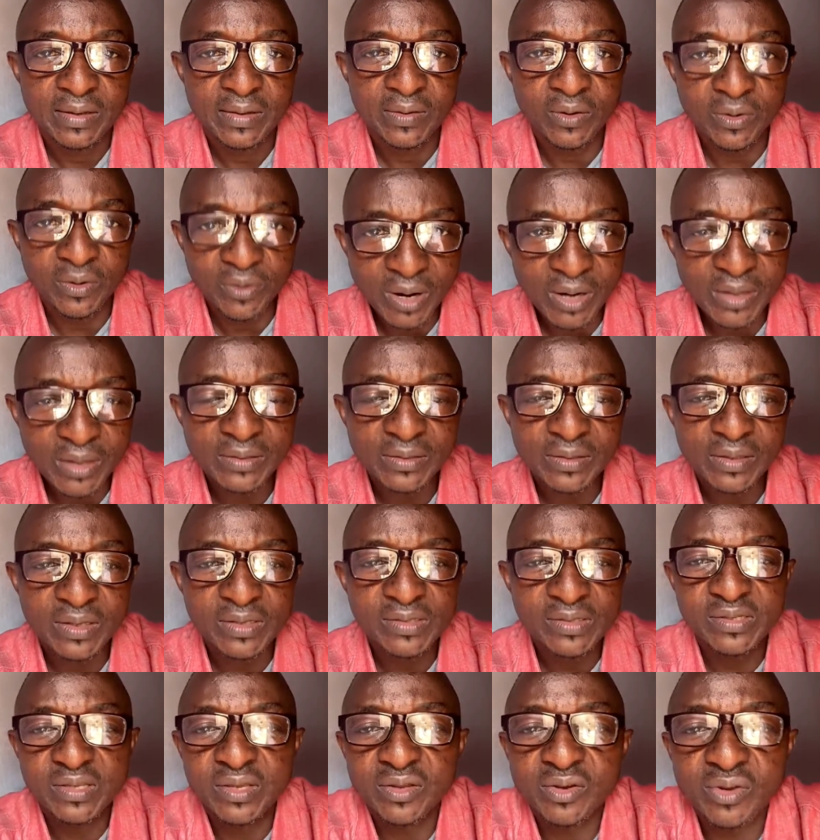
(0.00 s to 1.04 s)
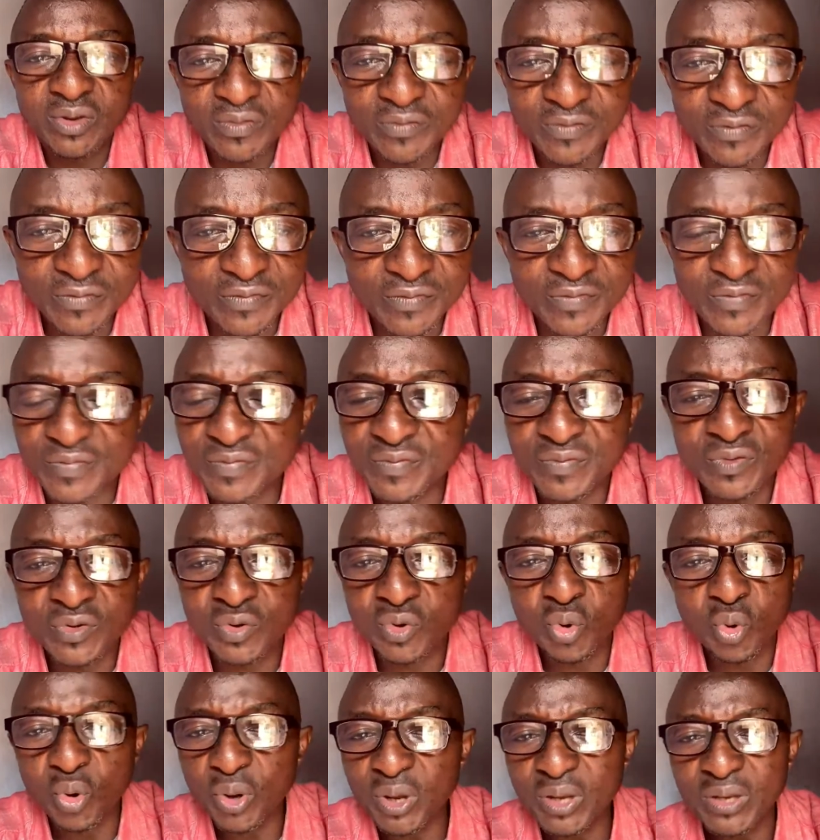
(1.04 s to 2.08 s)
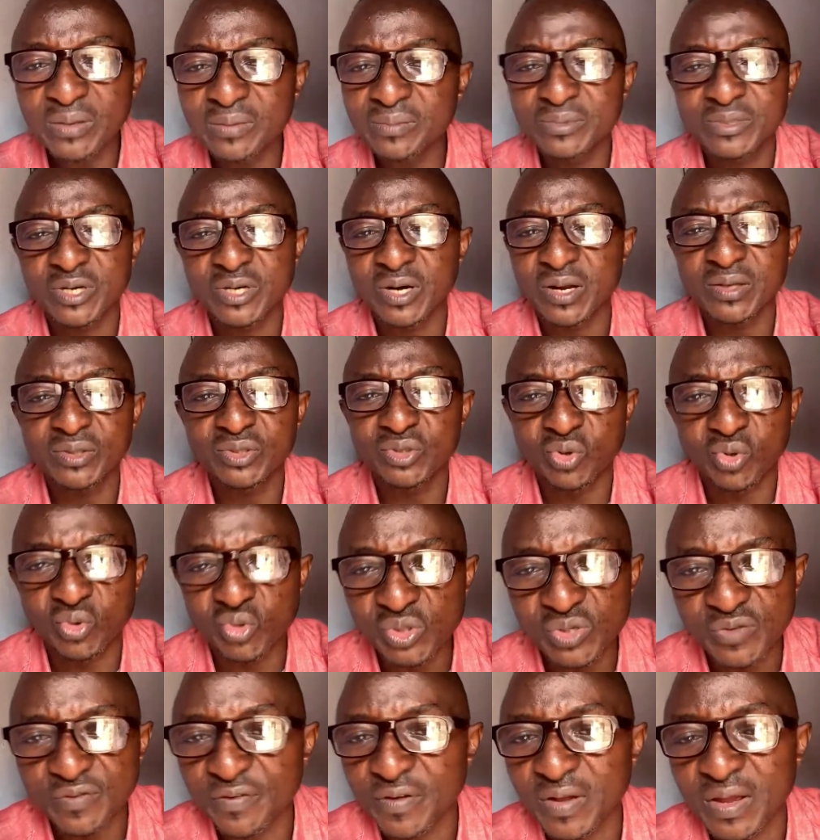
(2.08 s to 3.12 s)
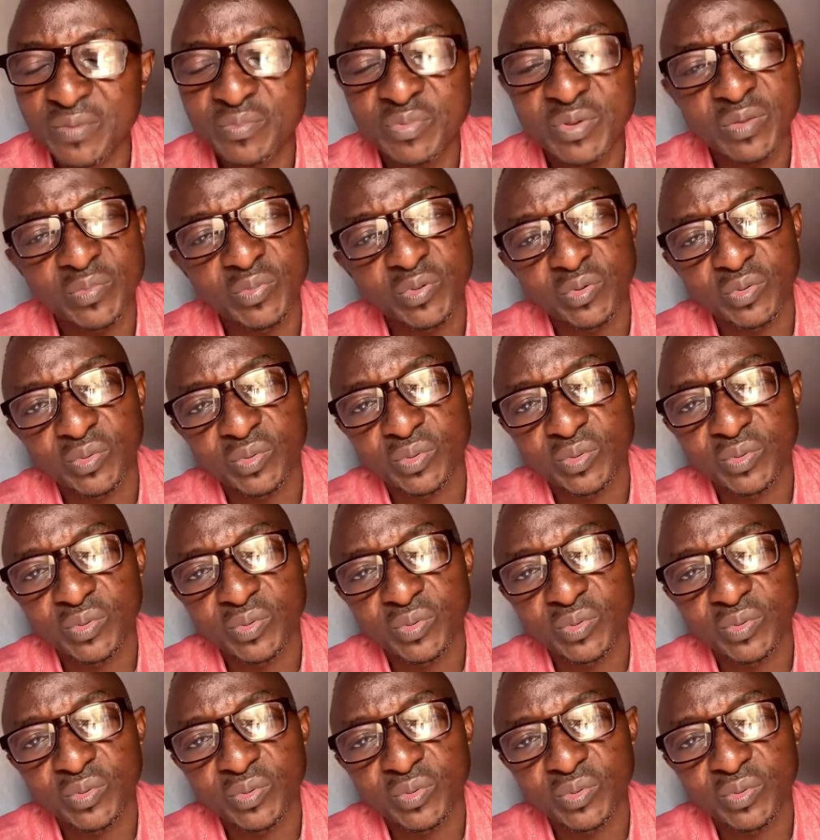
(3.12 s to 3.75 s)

All right. Instead of going trying to crucify people,